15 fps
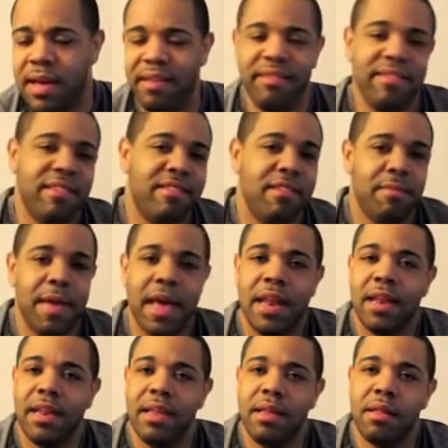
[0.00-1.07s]
system
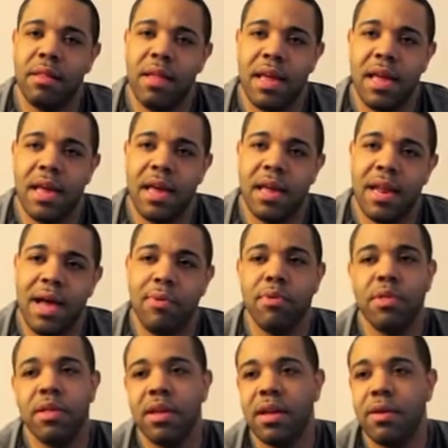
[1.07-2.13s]
analyst and I
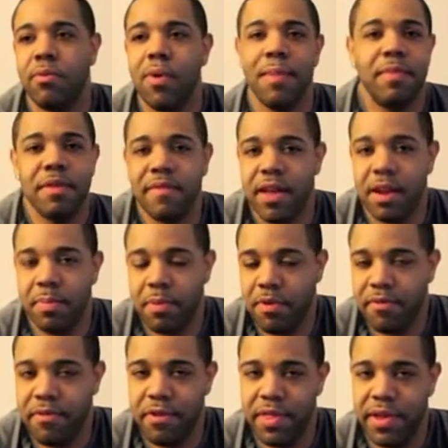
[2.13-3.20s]
was a web developer
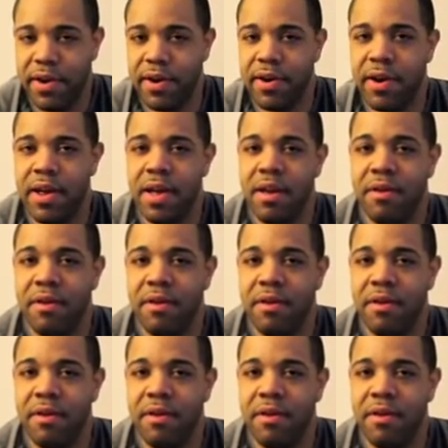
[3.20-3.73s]
for their